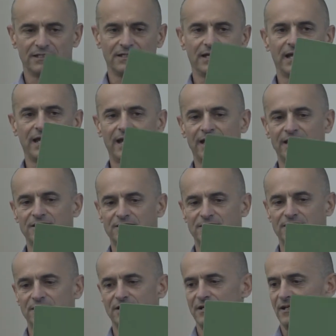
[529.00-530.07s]
and
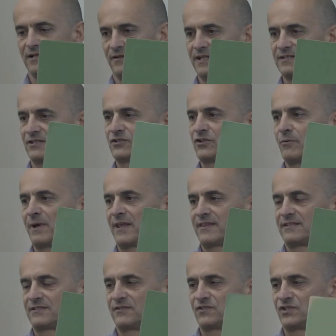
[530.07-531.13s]
these are two
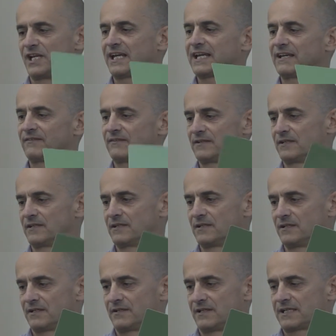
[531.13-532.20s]
methods of checking
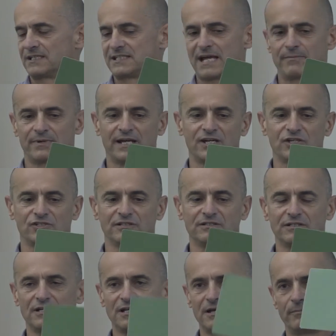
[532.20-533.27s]
the
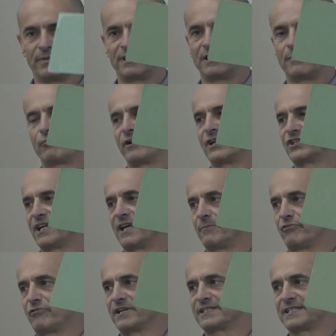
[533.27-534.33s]
contamination, but in the press
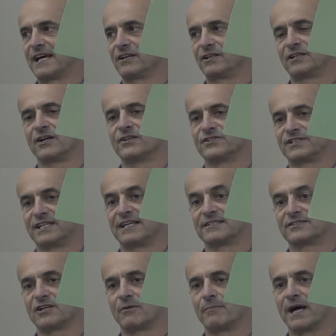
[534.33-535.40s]
out you don't see it
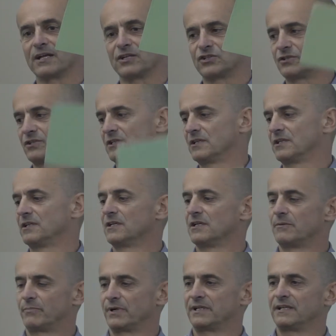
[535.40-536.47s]
so much,
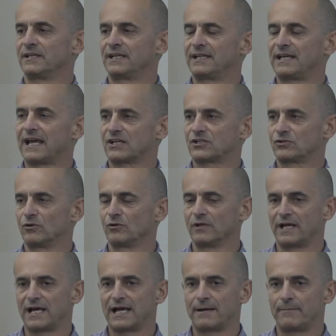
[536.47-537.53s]
but in the actual
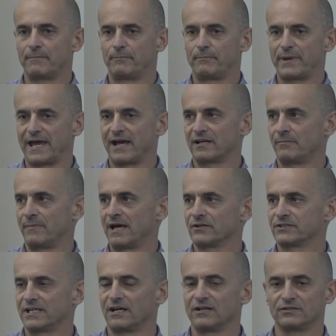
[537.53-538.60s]
powder
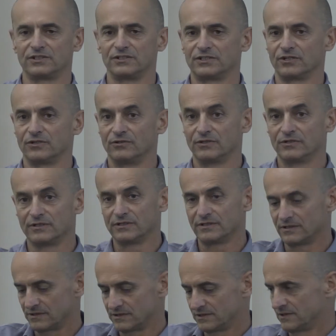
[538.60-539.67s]
melt out you do.
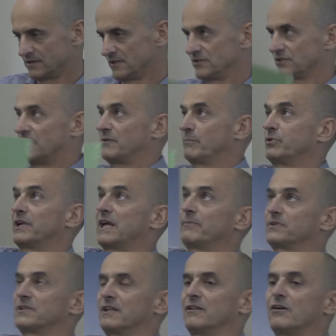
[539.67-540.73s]
So if you put it up
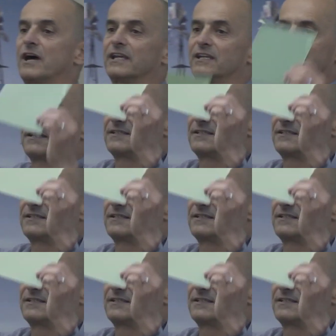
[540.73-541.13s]
to light you can